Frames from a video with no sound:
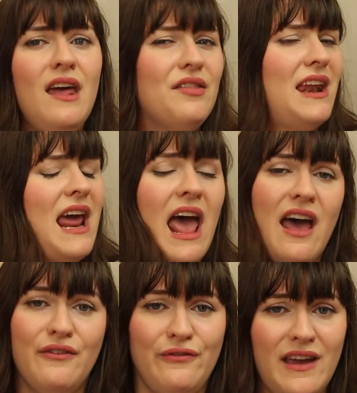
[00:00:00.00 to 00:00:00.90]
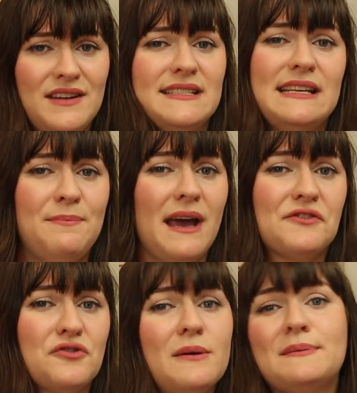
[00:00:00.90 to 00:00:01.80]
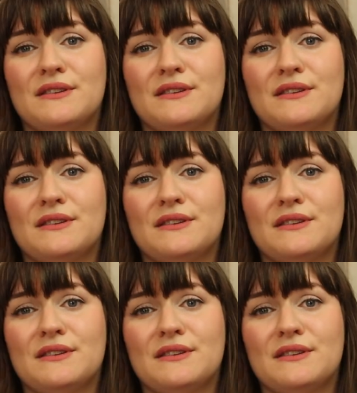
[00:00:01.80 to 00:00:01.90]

that have fantasy backdrops,